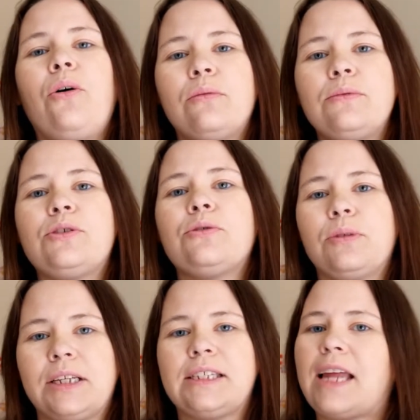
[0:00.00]

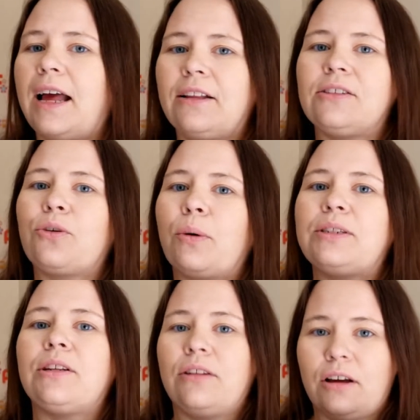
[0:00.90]
homeschooling style is
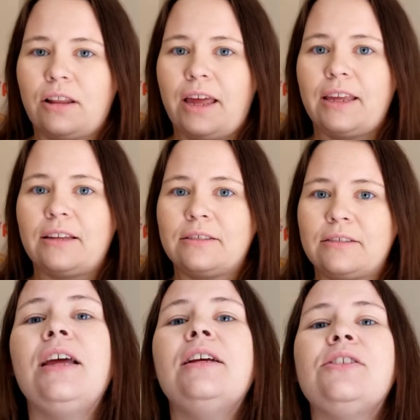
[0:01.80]
going to look like.
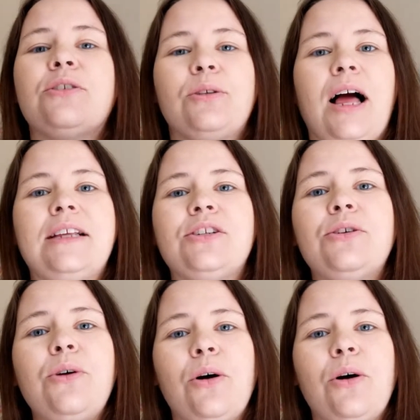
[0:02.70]
So classical